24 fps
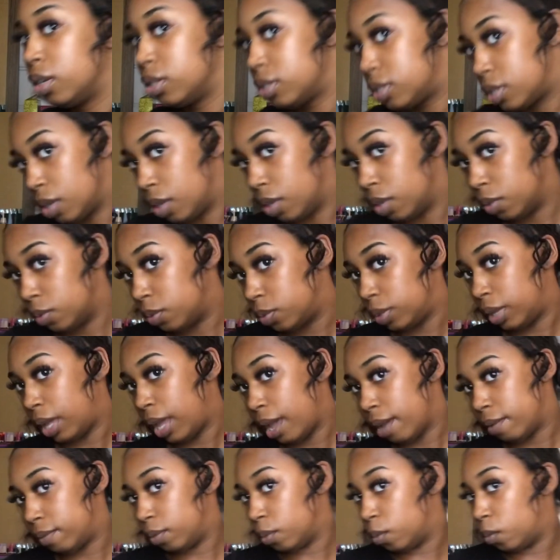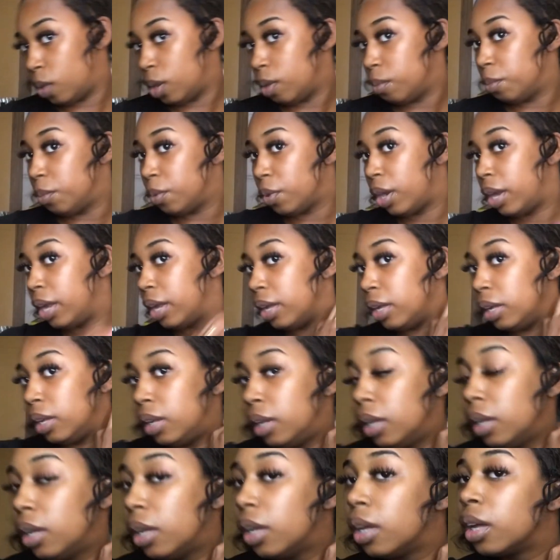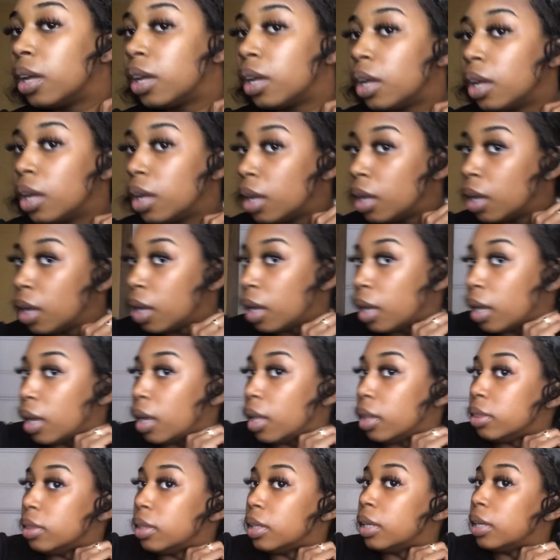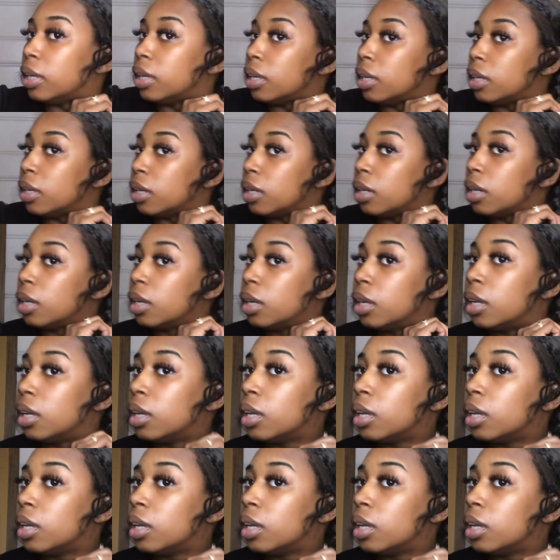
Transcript: so we have the one braid, and then